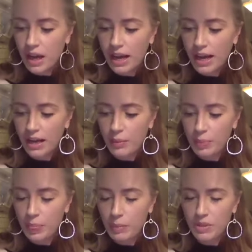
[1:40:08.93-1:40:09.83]

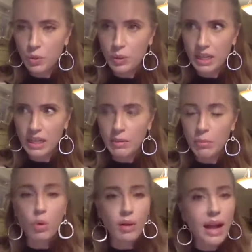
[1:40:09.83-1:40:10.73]
between
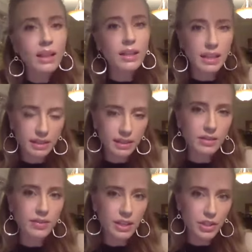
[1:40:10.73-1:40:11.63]
morality and
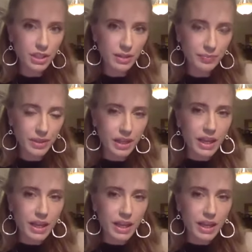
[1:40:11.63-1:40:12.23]
convention.